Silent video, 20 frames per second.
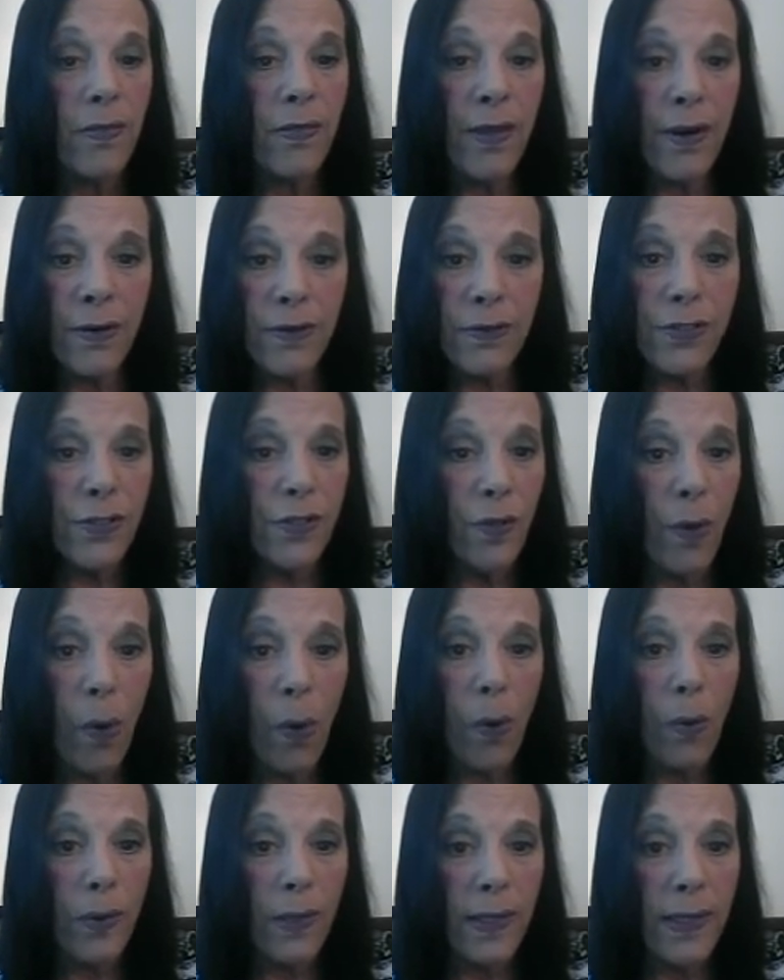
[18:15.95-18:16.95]
their
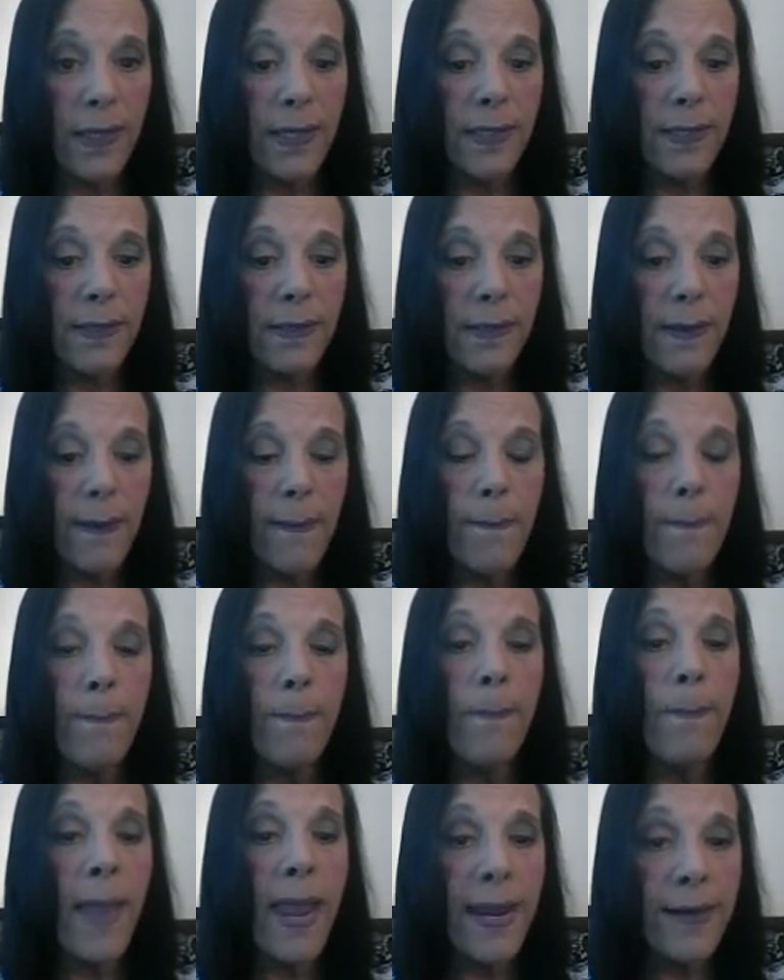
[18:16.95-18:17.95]
soul is
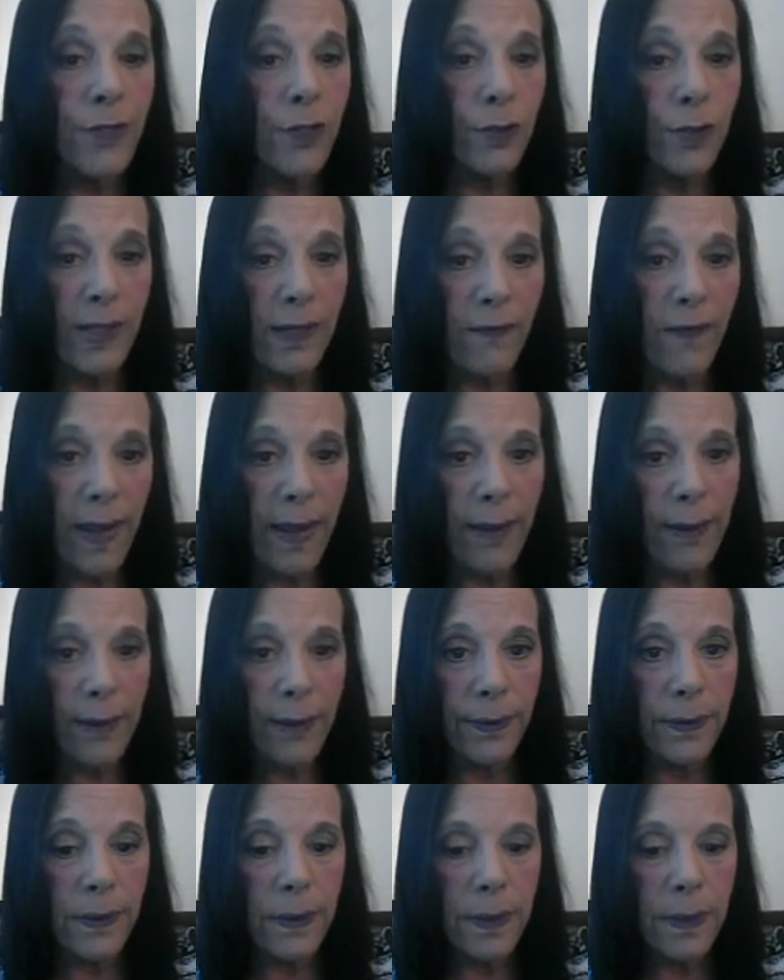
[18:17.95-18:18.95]
majorly
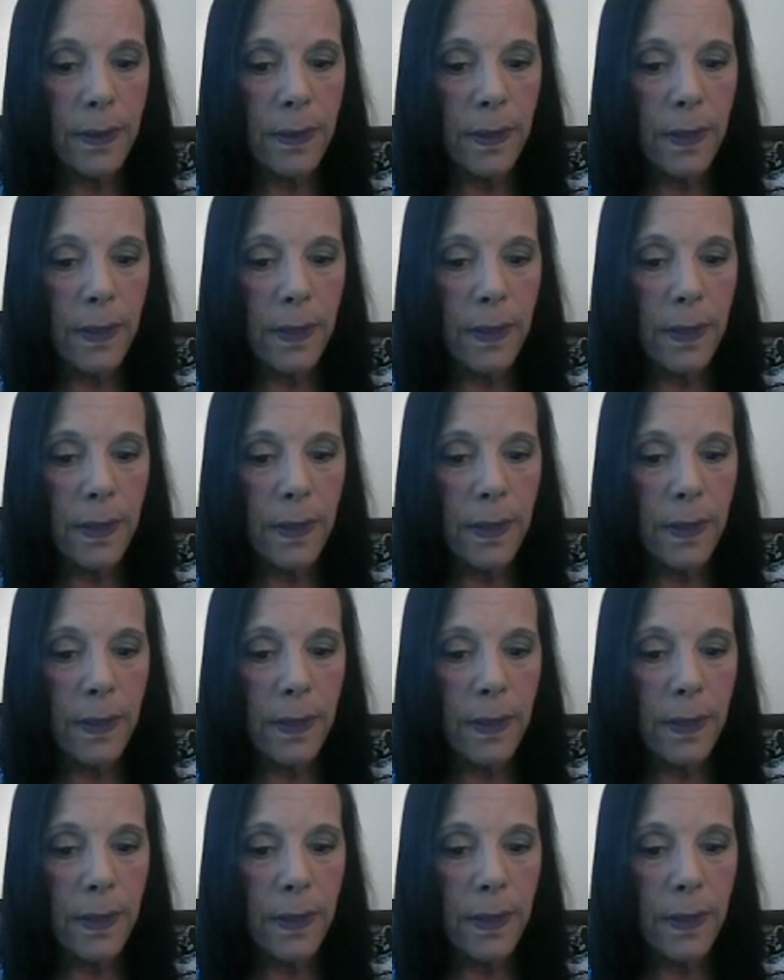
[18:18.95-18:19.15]
veiled,